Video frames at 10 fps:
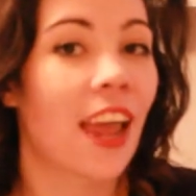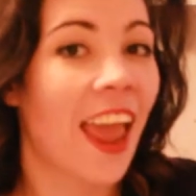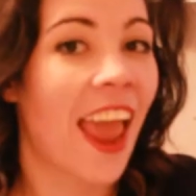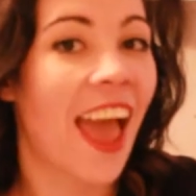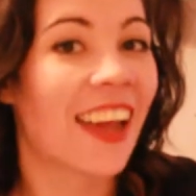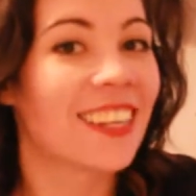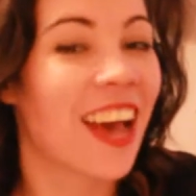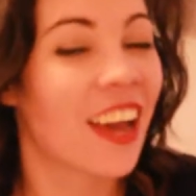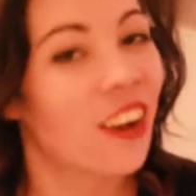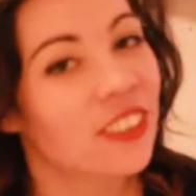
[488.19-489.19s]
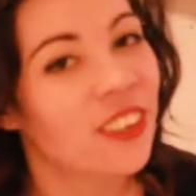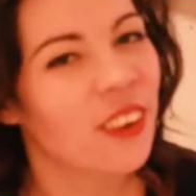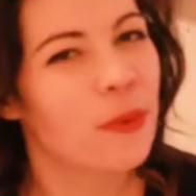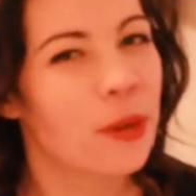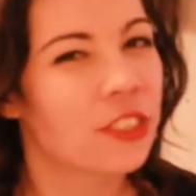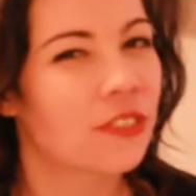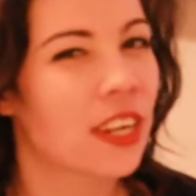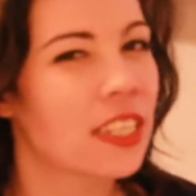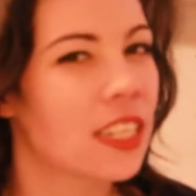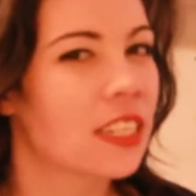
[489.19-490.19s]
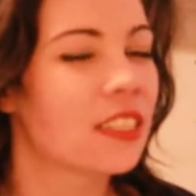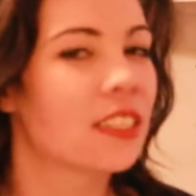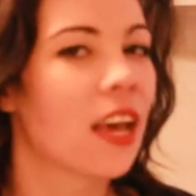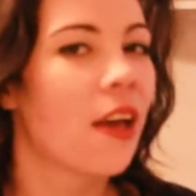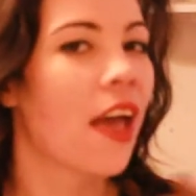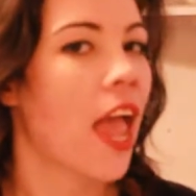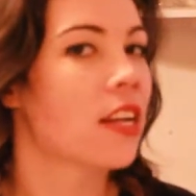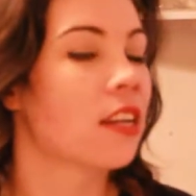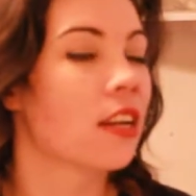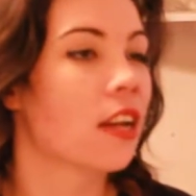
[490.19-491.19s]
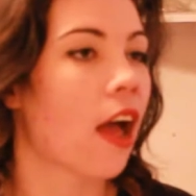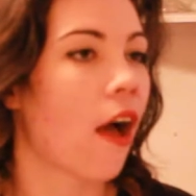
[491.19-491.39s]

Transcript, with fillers: and I also have a bunch of ideas and